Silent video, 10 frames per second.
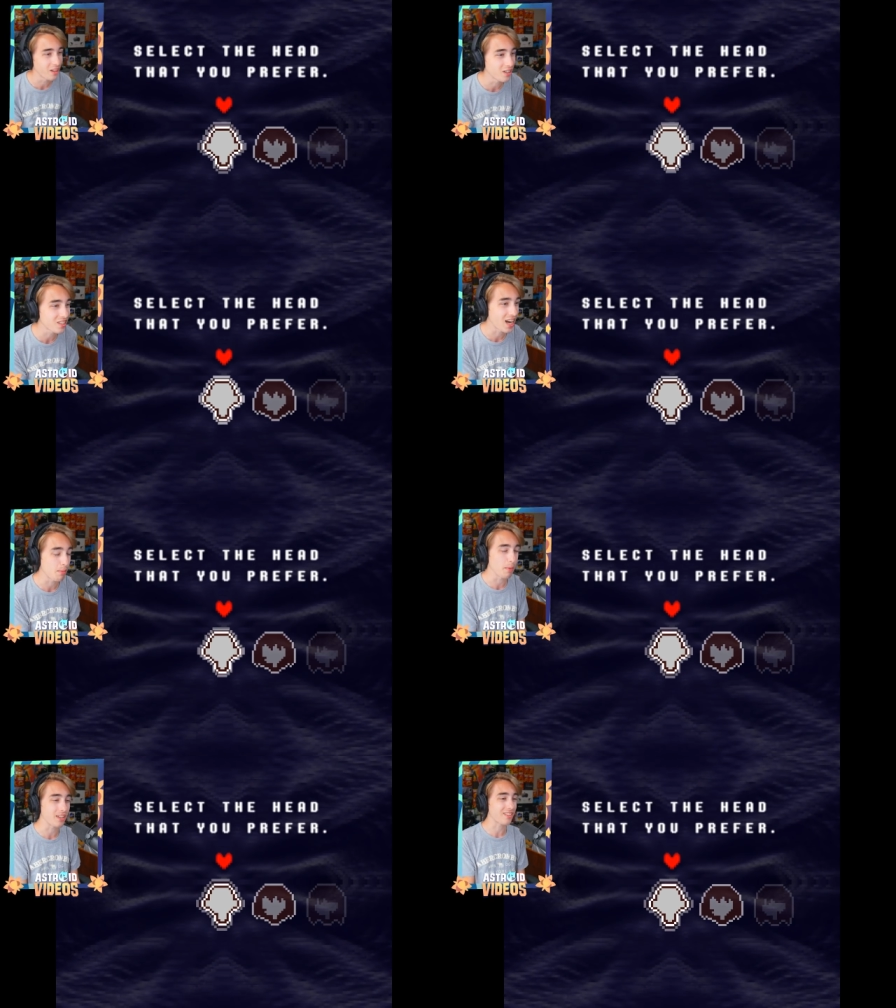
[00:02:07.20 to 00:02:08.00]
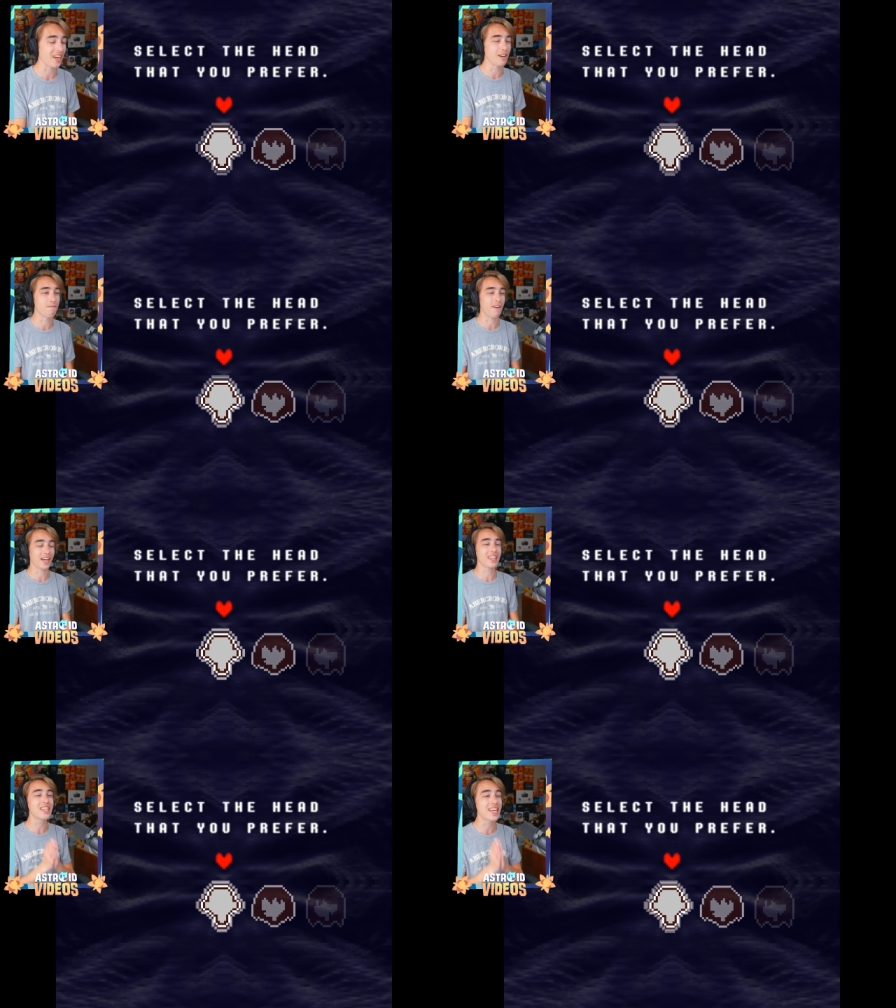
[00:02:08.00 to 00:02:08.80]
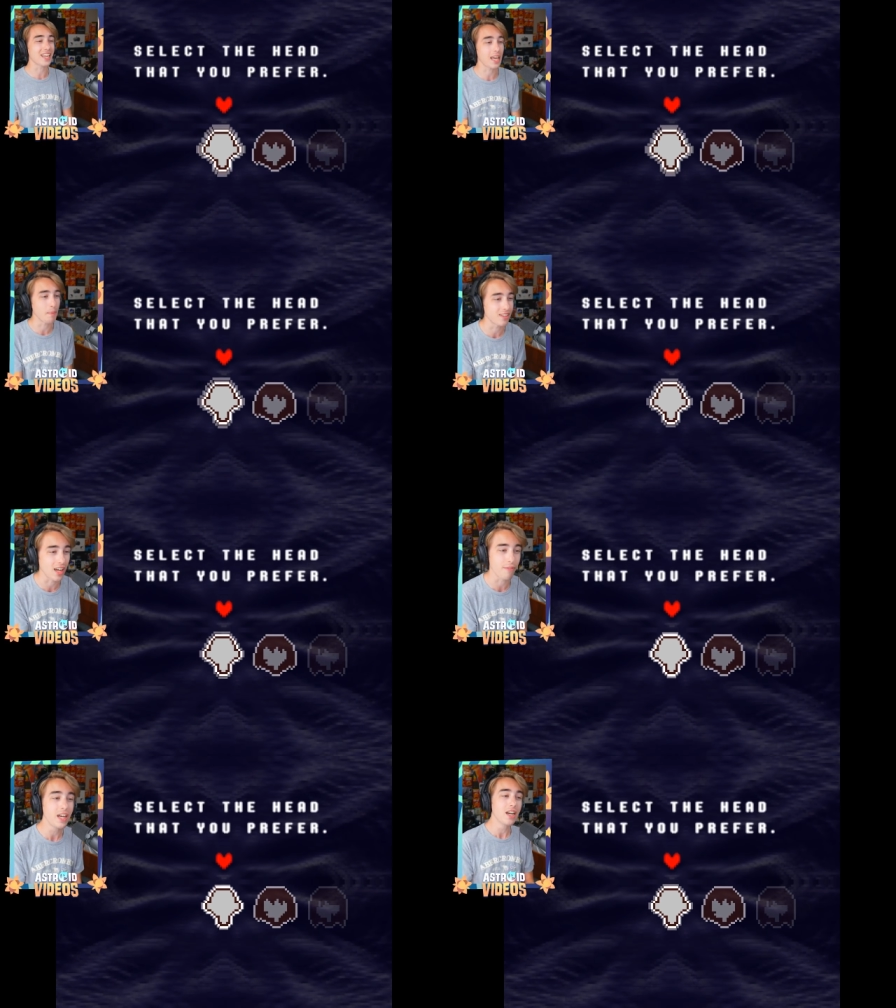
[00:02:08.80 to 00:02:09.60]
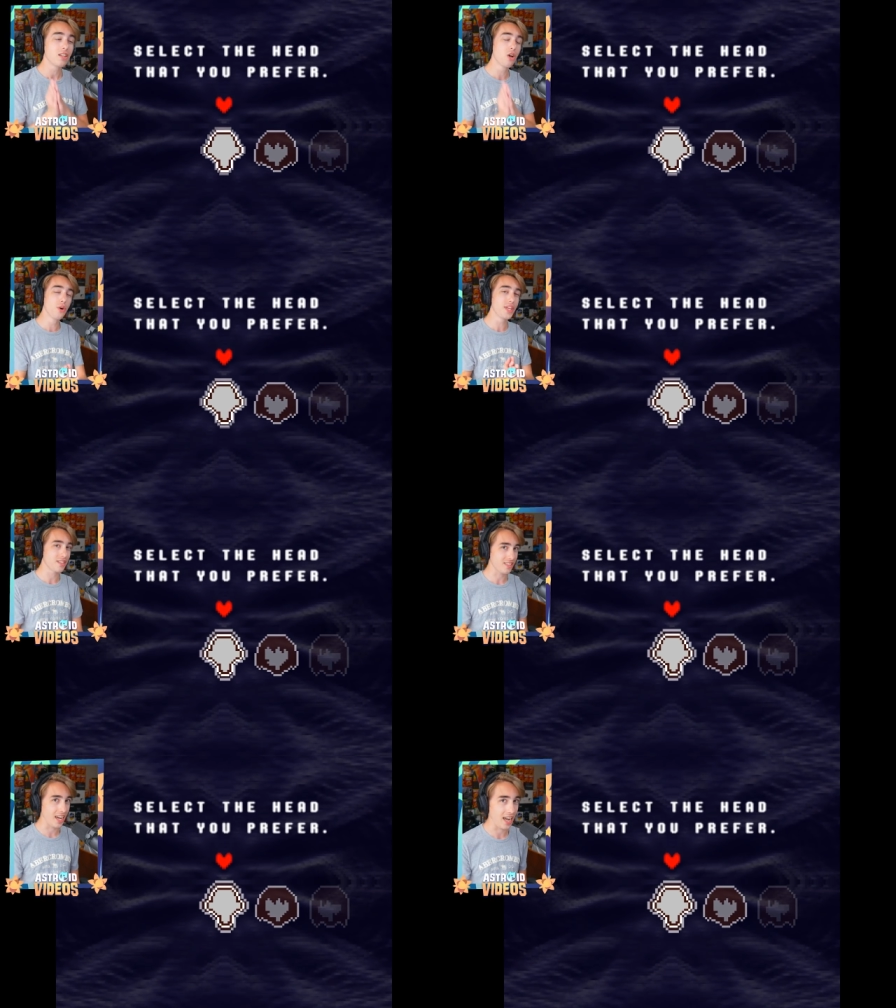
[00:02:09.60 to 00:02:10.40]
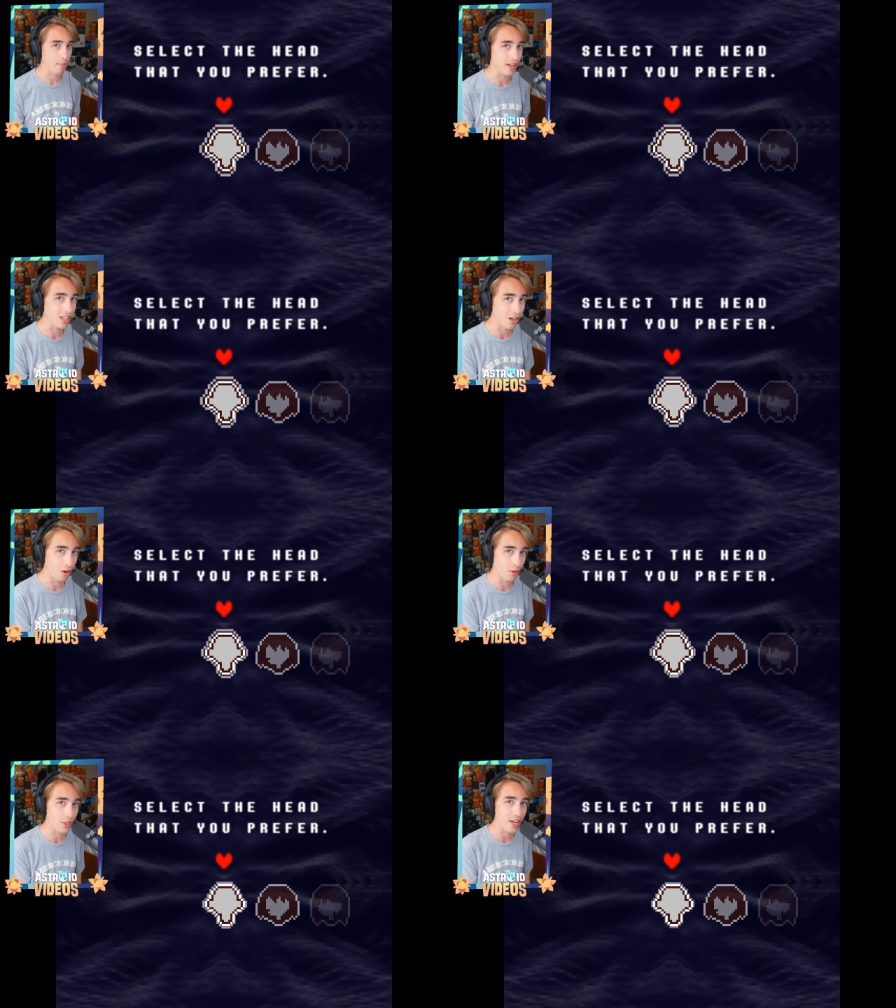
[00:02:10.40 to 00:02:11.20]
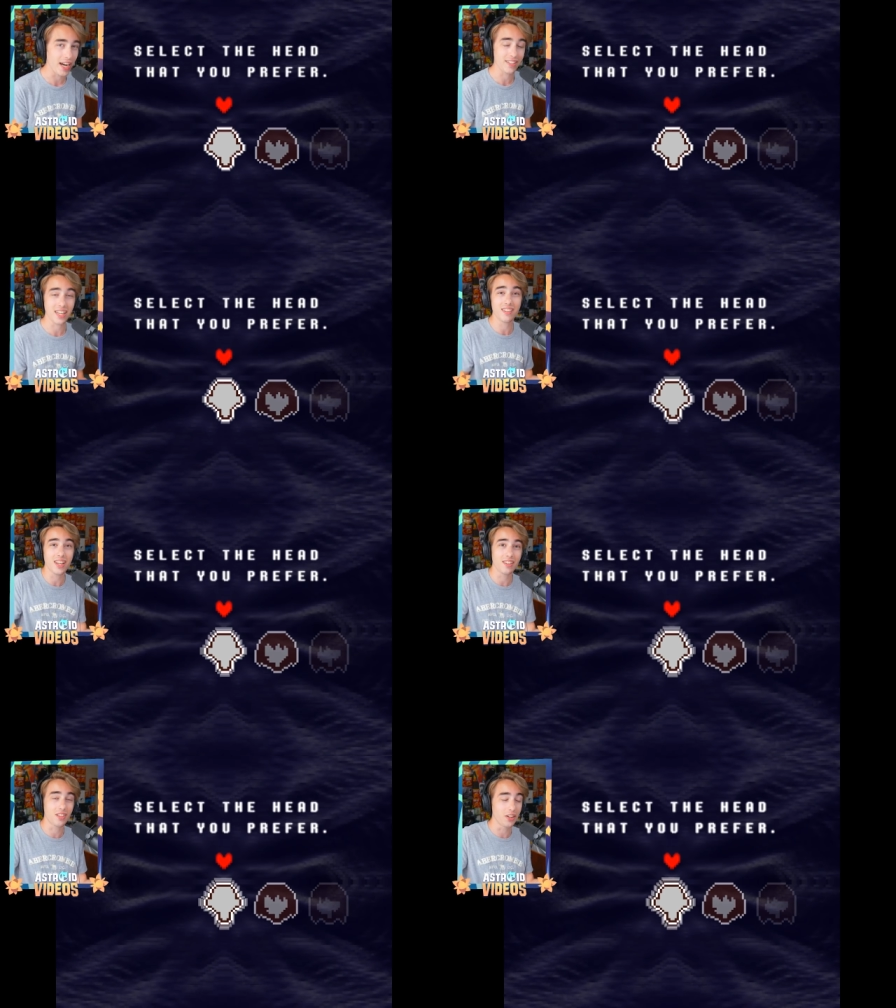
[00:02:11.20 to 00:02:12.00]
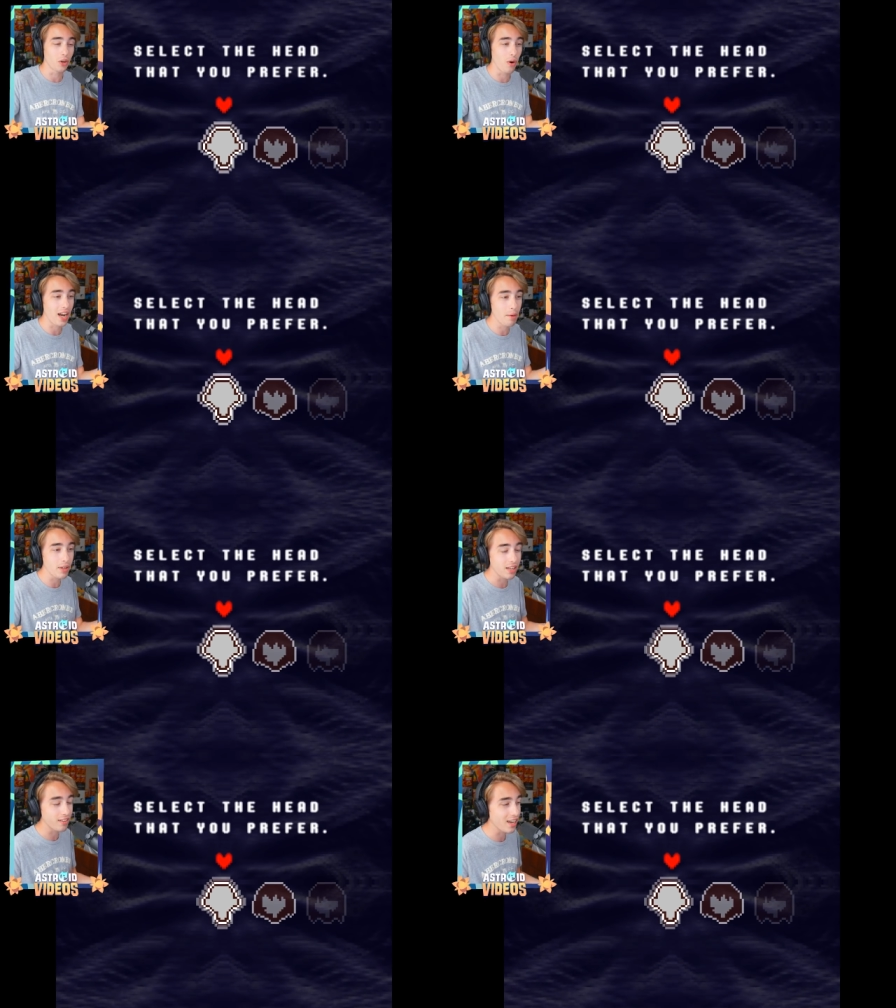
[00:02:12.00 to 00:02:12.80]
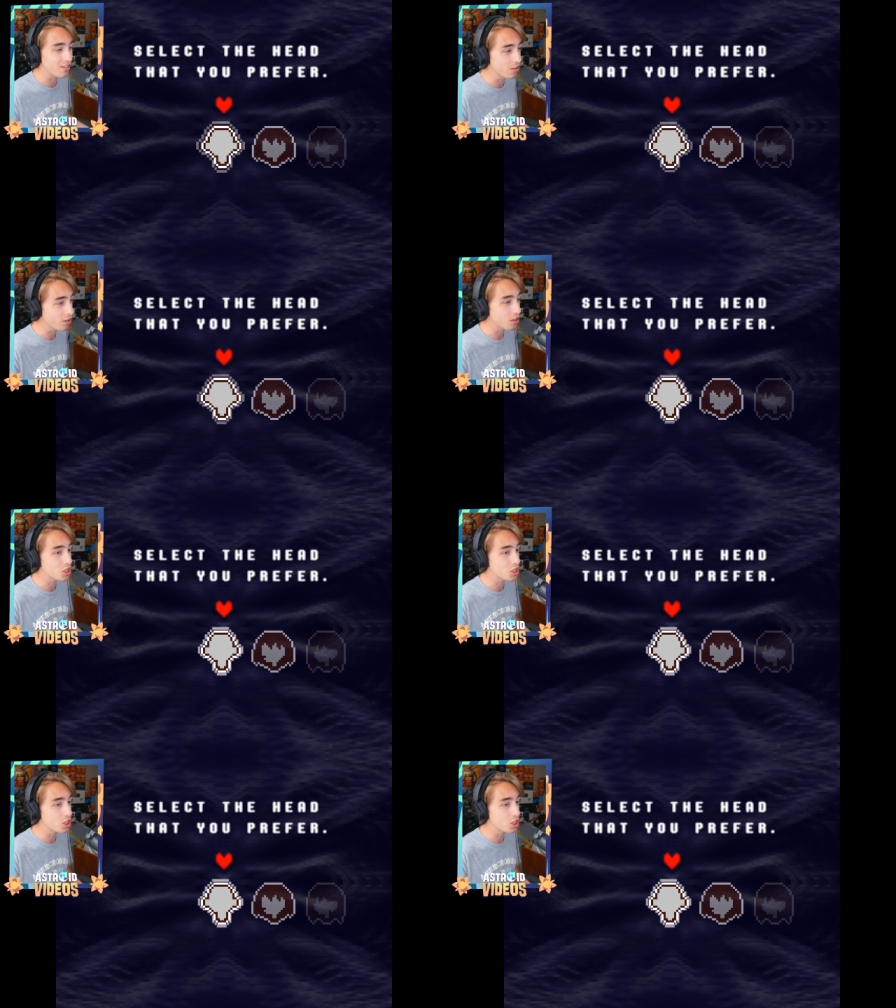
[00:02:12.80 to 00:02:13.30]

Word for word: long time. I'm excited to finally dedicate myself to this game and get going with you guys. In case you guys don't know who I am, in case you guys are new to the